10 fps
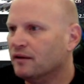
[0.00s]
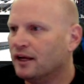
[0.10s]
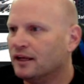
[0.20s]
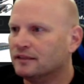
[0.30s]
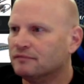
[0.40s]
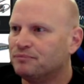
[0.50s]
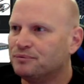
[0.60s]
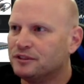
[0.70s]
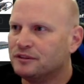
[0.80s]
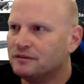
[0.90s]
uh,
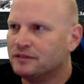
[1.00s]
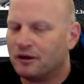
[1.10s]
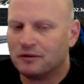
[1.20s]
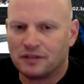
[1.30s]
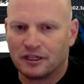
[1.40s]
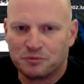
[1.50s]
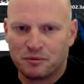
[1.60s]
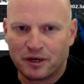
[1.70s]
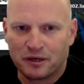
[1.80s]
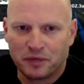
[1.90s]
tell, talk to me
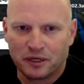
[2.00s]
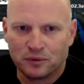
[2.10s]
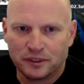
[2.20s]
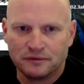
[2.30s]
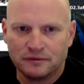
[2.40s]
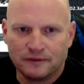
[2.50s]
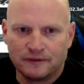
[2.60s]
about a better one.